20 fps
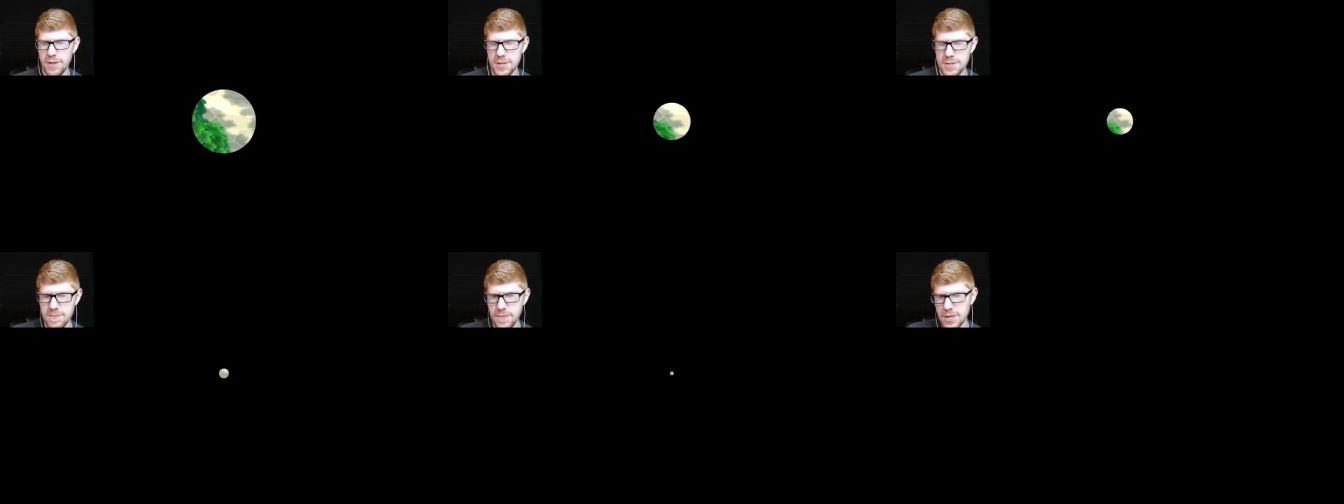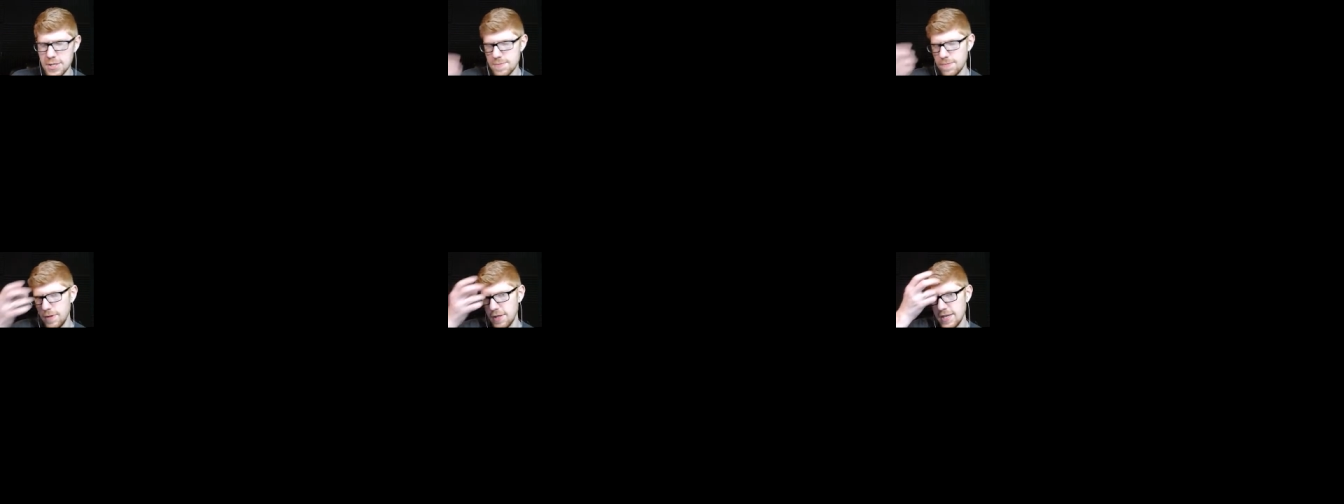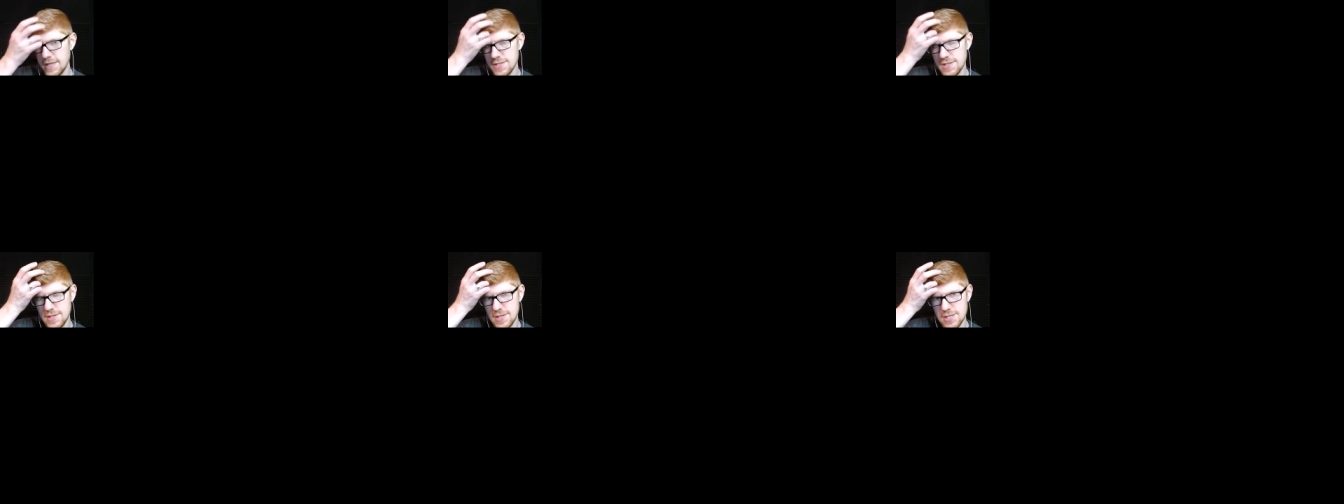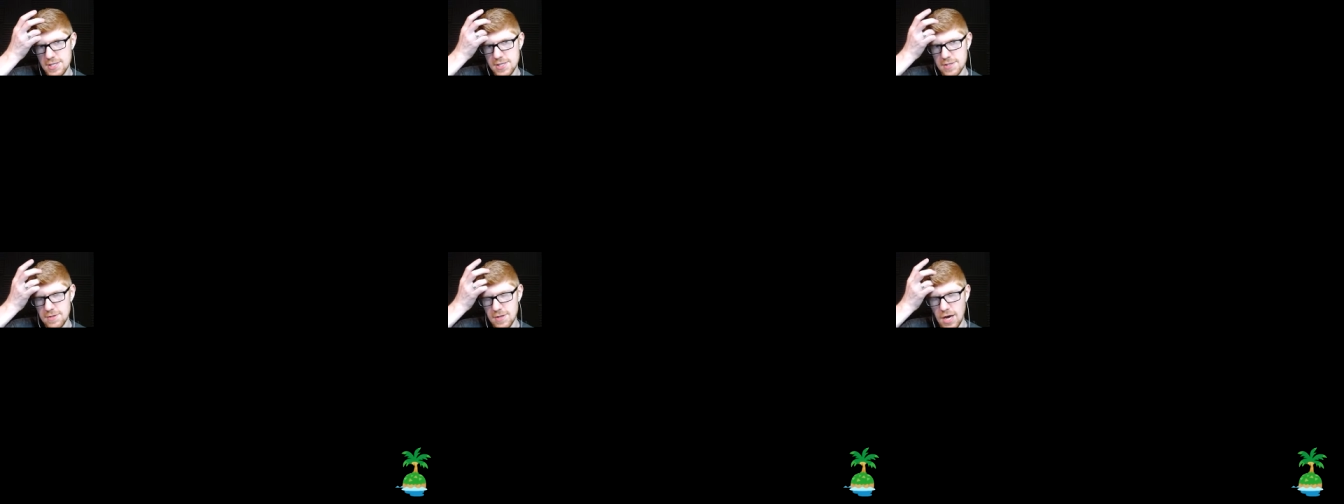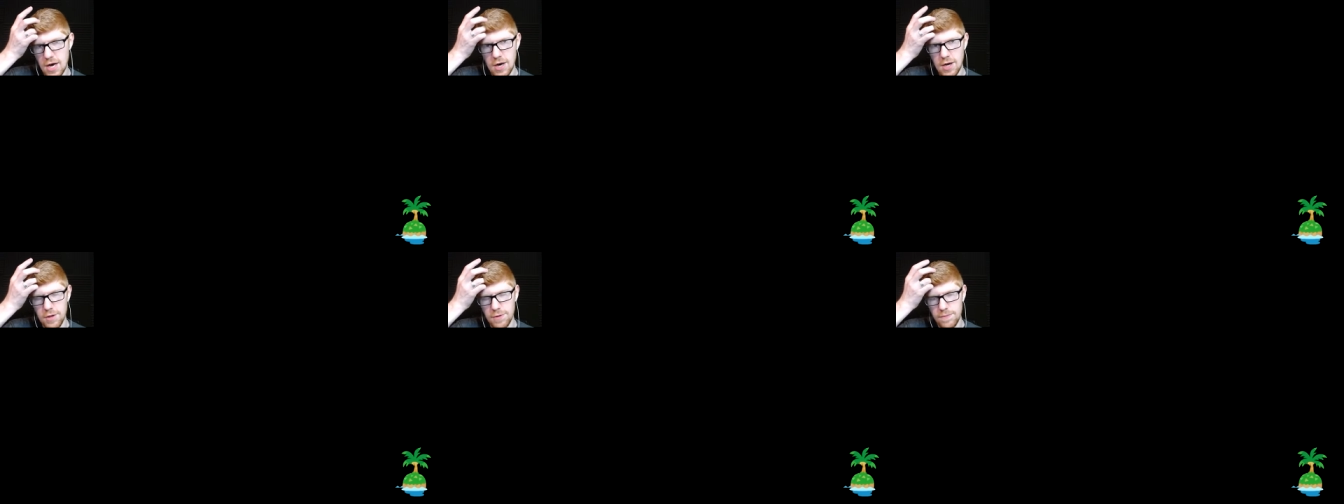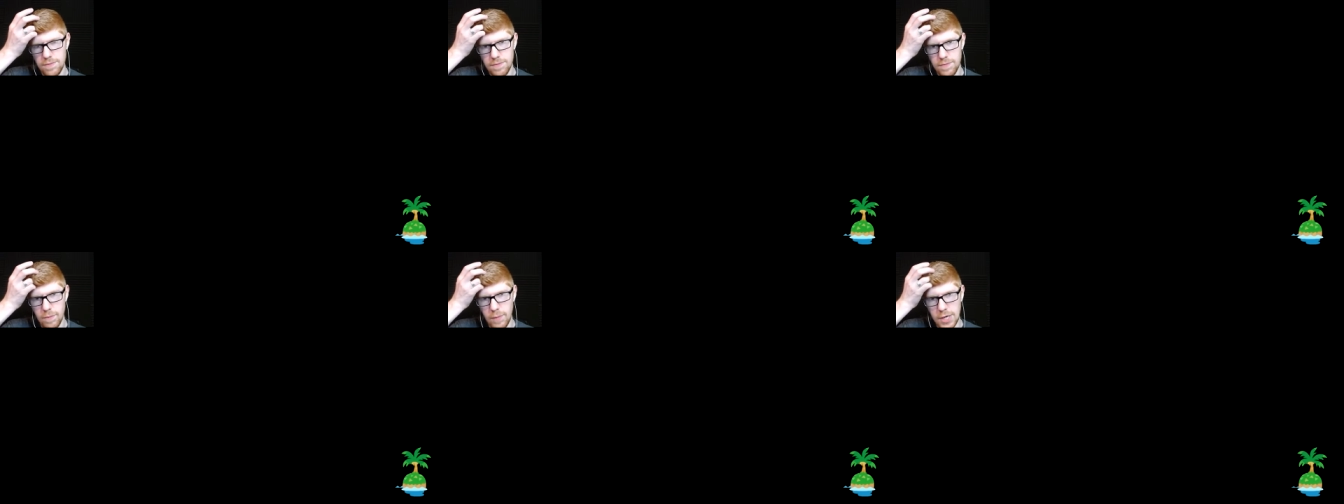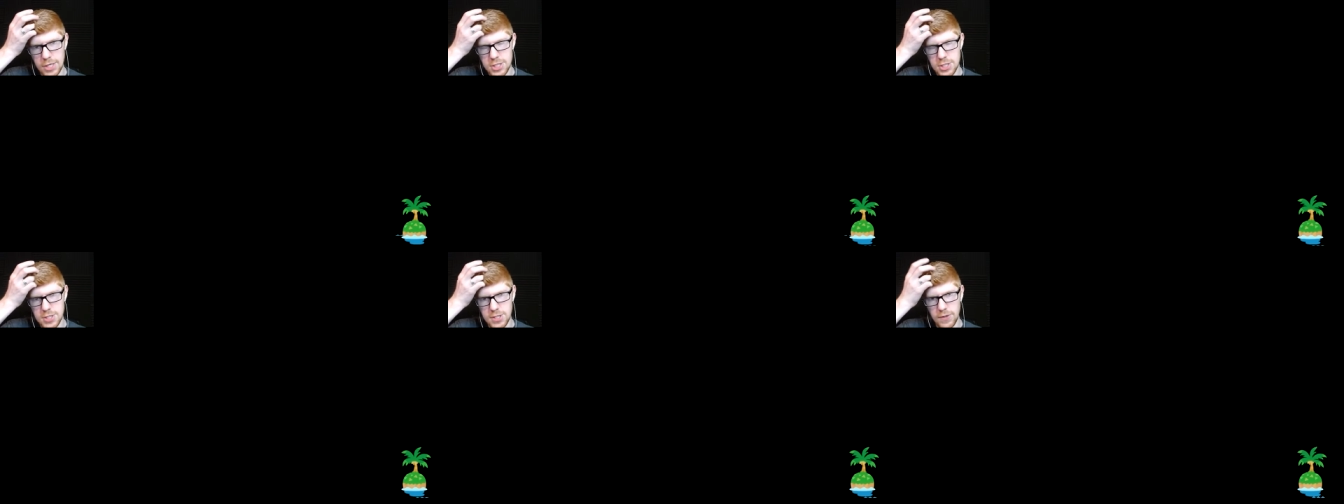this much place, this all
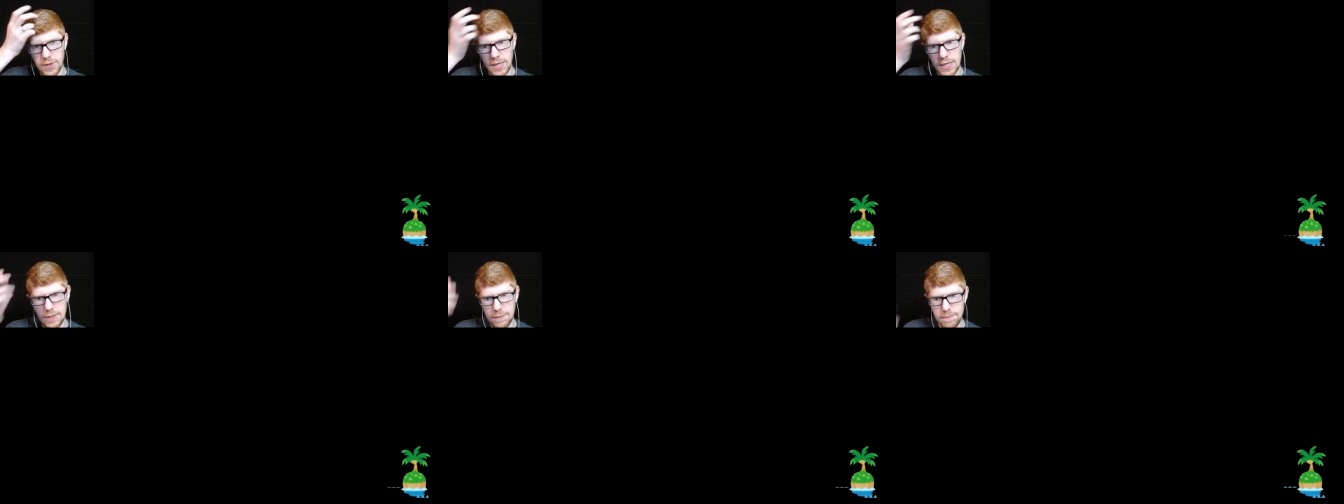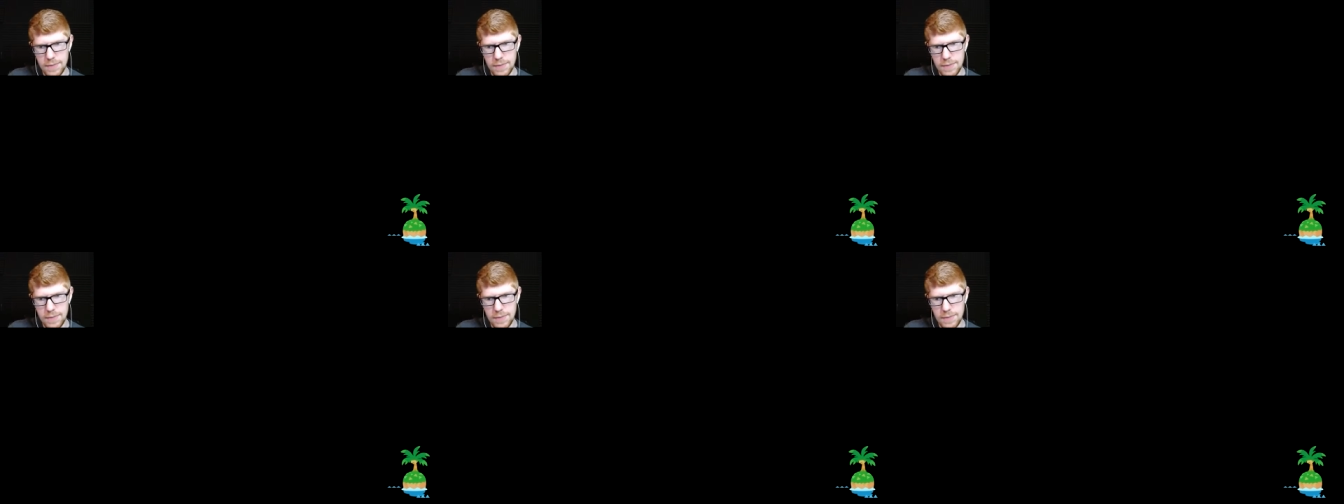much doing.